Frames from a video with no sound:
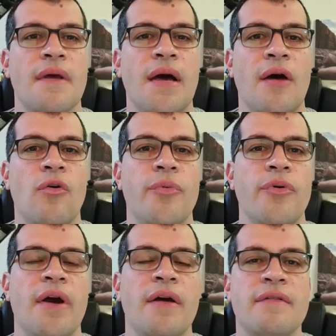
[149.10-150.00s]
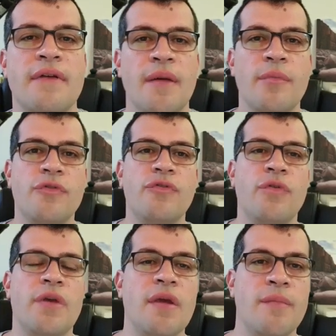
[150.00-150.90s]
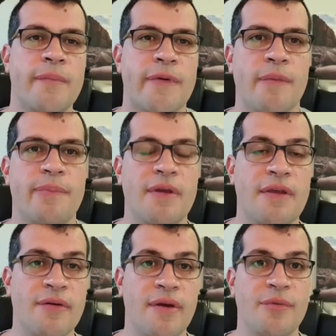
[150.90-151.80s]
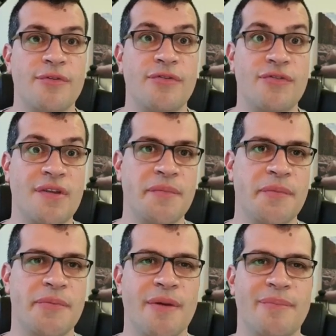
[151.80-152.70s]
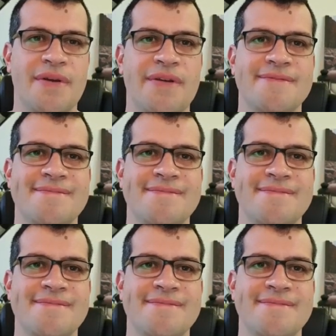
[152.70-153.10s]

I hope you guys are able to hear me properly, you're able to see me properly.